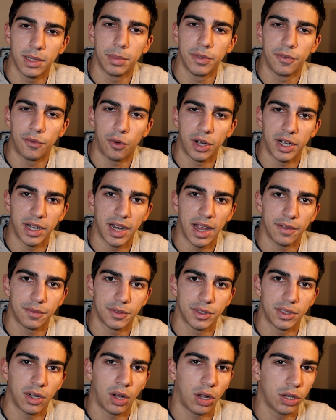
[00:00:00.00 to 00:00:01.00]
the before and
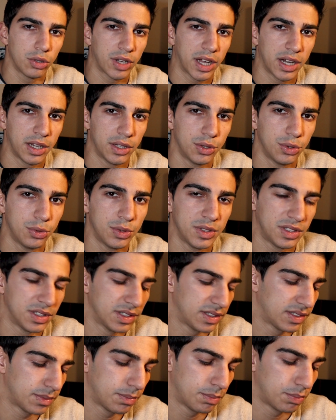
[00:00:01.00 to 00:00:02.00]
after, all you gotta do is
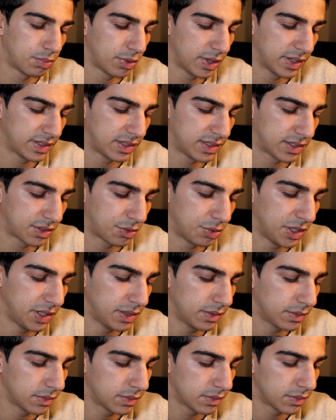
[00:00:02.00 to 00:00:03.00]
just press the screen,